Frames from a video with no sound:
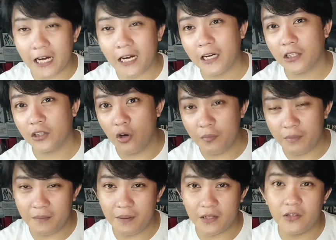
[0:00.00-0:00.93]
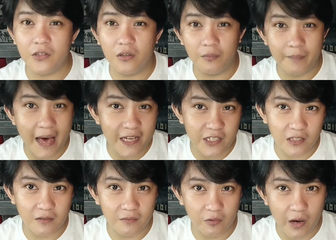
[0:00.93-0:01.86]
Takara Tomy, but you know,
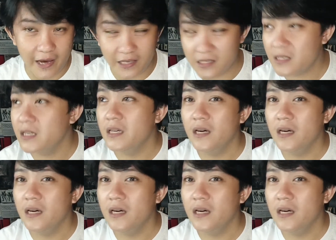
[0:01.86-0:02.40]
budget wise,